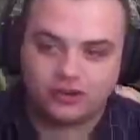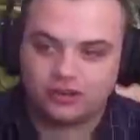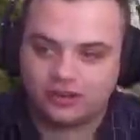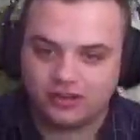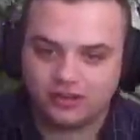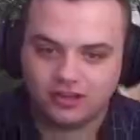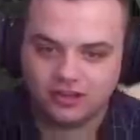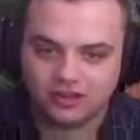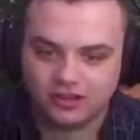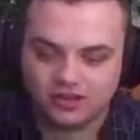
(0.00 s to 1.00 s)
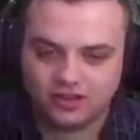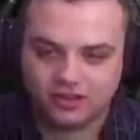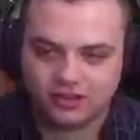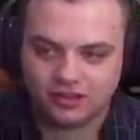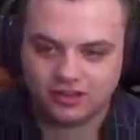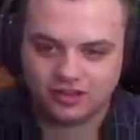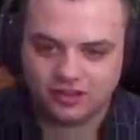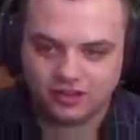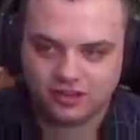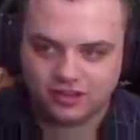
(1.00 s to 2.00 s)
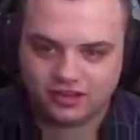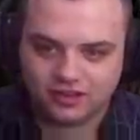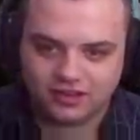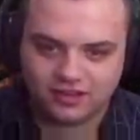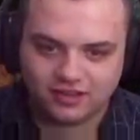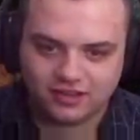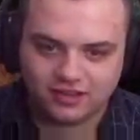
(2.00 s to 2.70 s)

Nobody speaks.